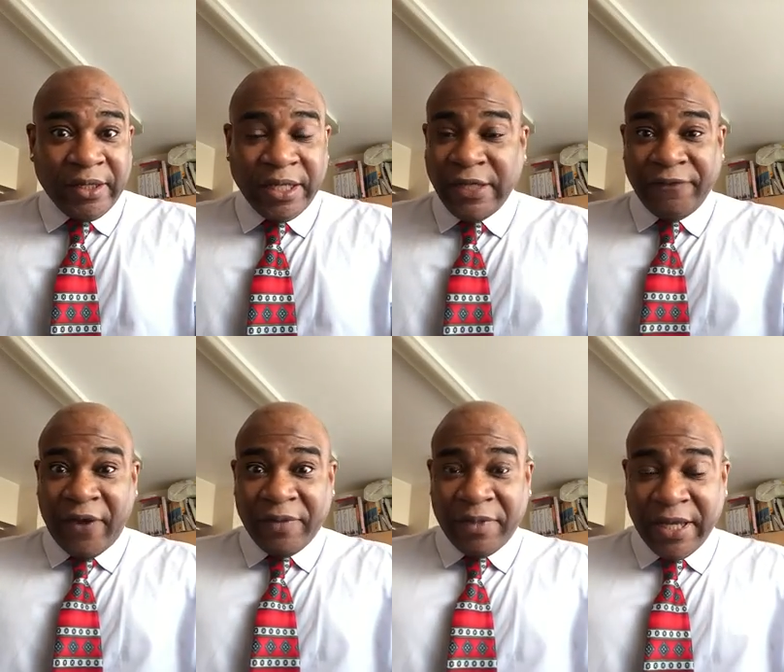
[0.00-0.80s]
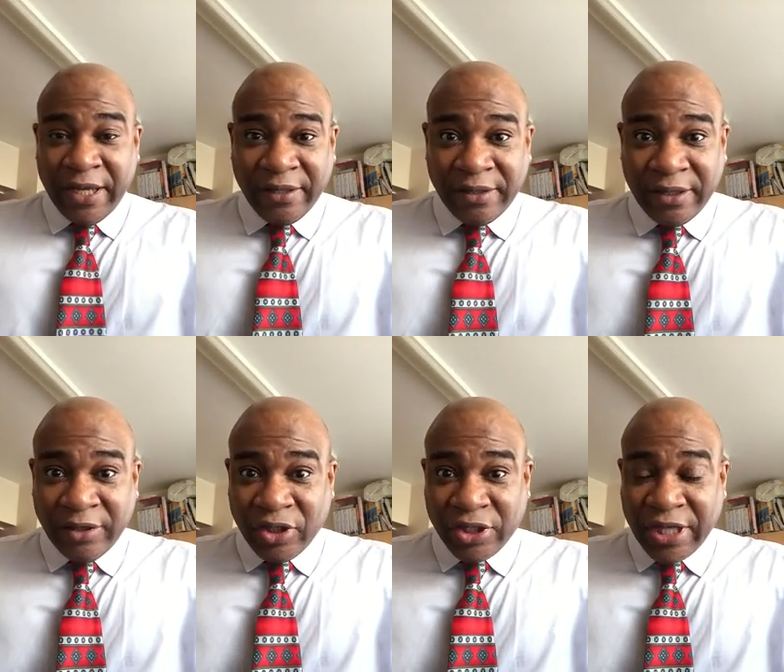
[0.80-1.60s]
Didn't invite me in,
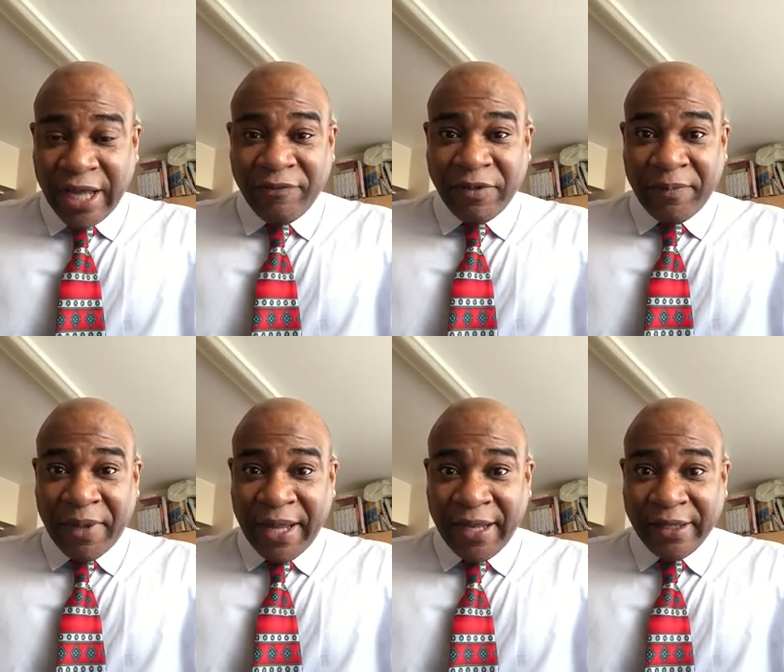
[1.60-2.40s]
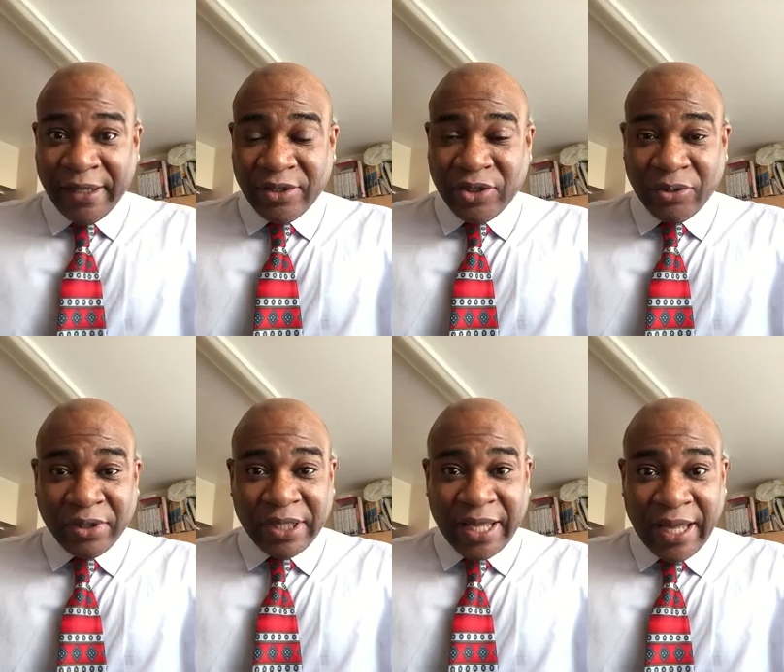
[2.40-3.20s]
just gave me the bag,
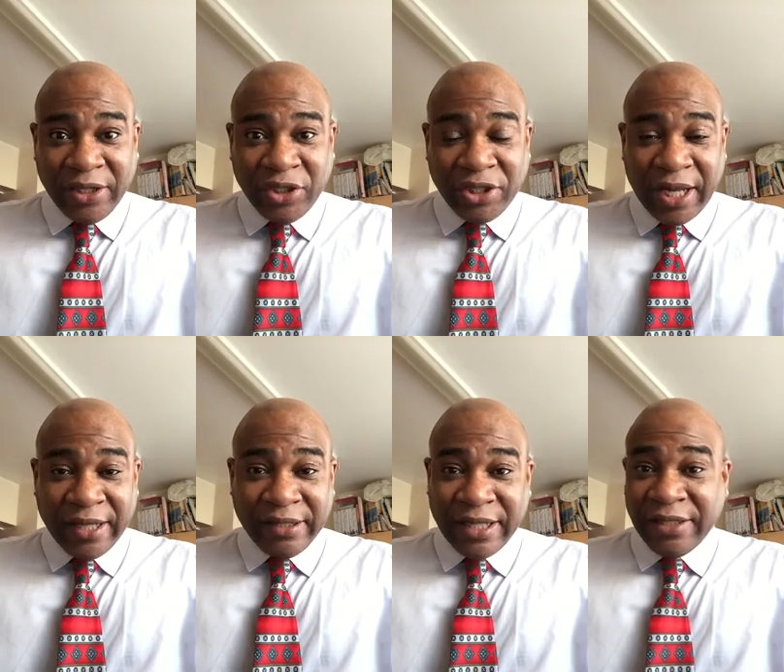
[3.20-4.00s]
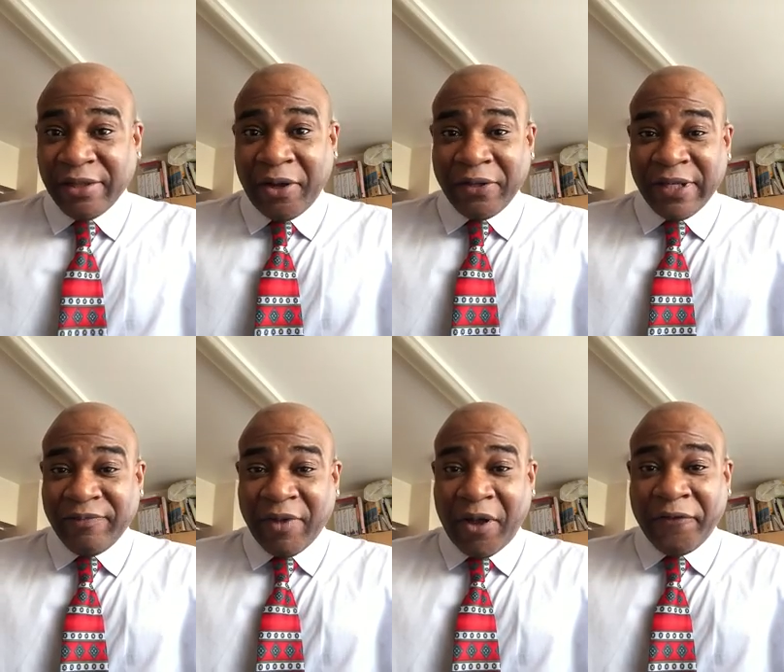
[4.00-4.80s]
took the cash, and didn't
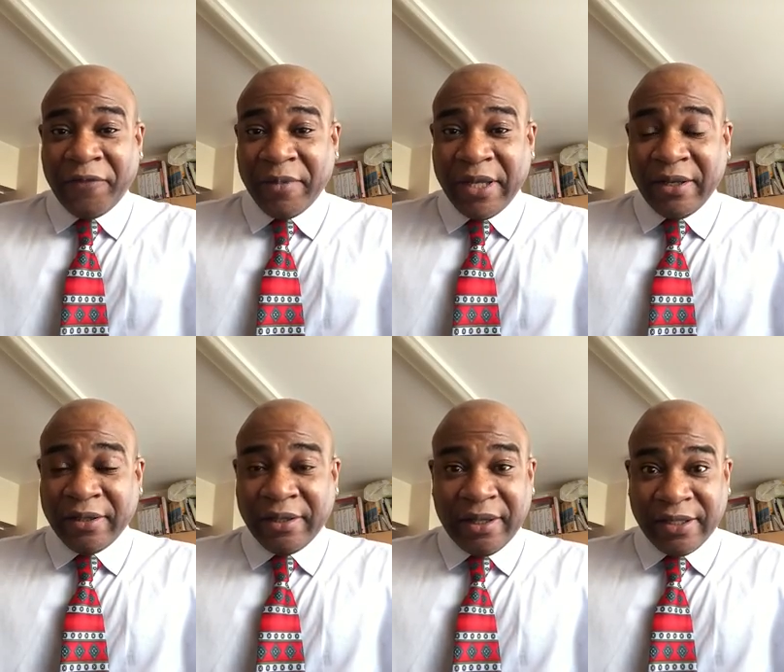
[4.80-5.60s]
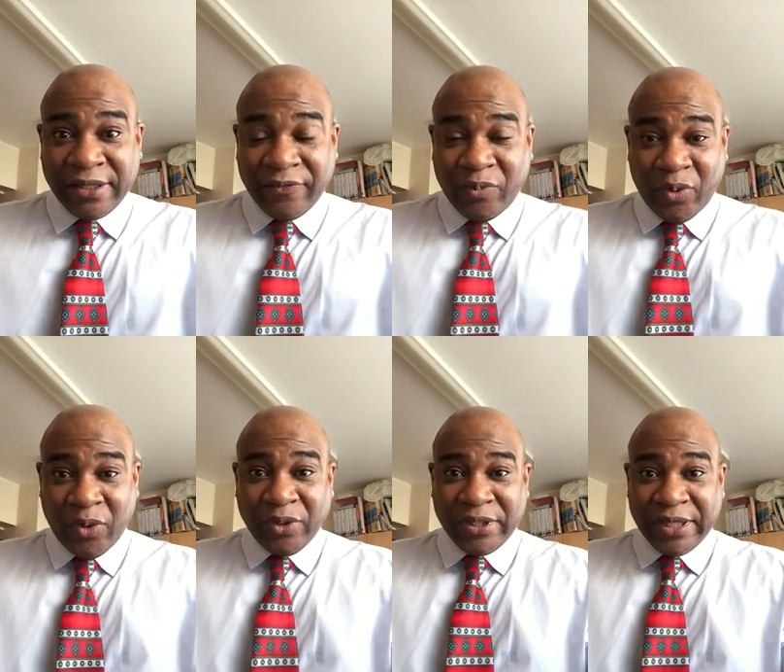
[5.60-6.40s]
even offer me a glass of
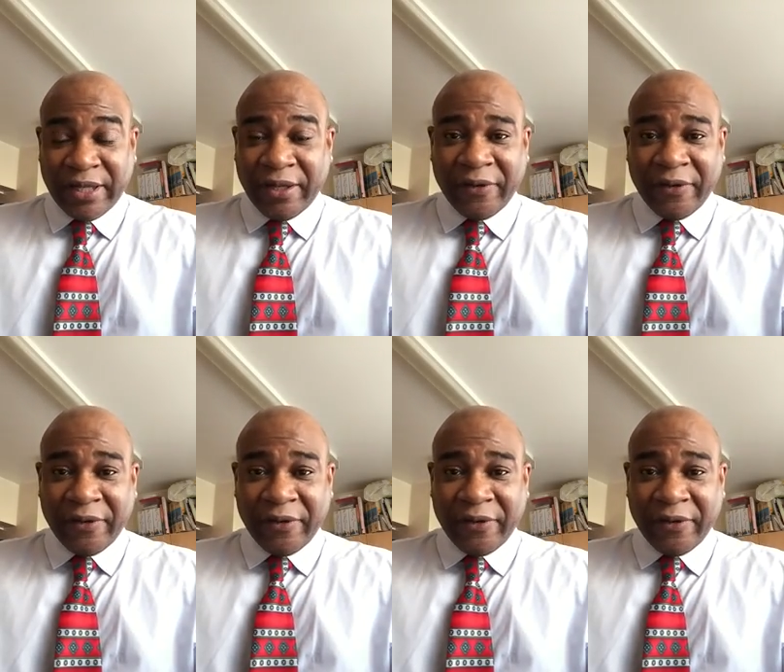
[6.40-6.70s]
water.